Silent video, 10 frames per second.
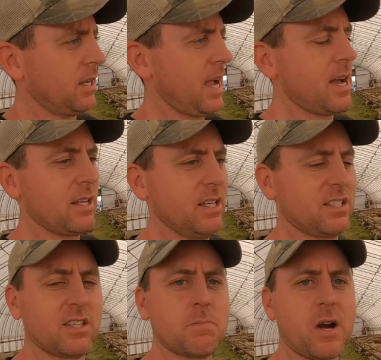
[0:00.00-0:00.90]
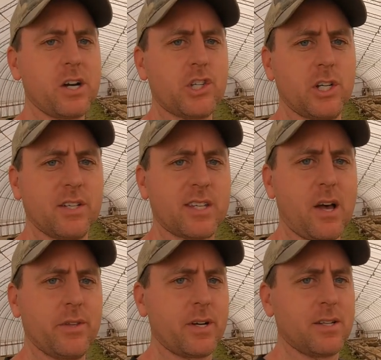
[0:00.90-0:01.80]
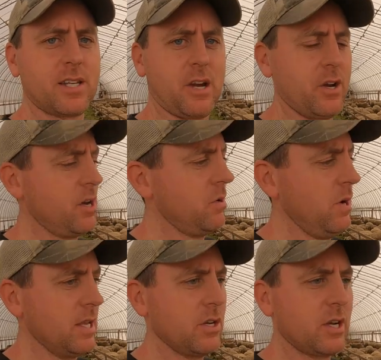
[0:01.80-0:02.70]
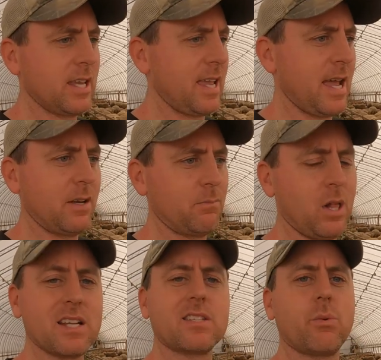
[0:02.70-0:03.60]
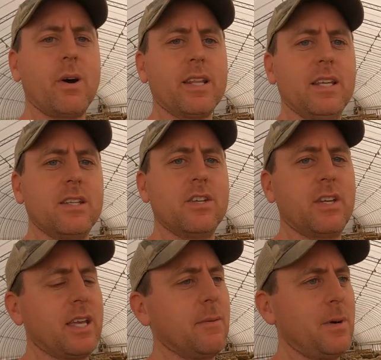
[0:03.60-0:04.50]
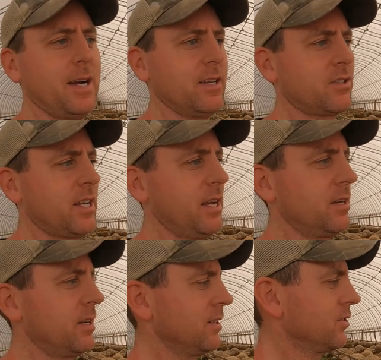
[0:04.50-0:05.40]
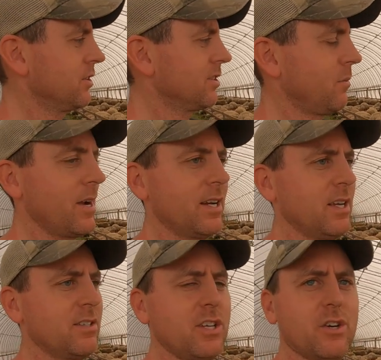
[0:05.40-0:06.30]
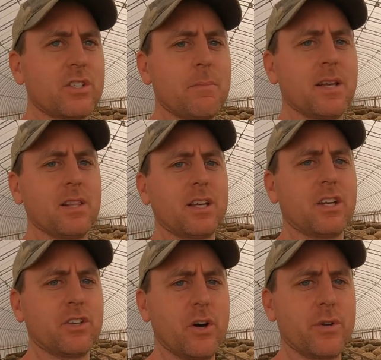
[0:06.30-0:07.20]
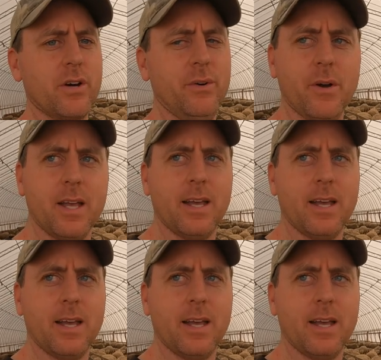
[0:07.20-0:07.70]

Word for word: yeah, this is March in Southern Ontario. You can get plus twenty and you can get minus ten. It's just the way it is here. It's a bit like a yo-yo.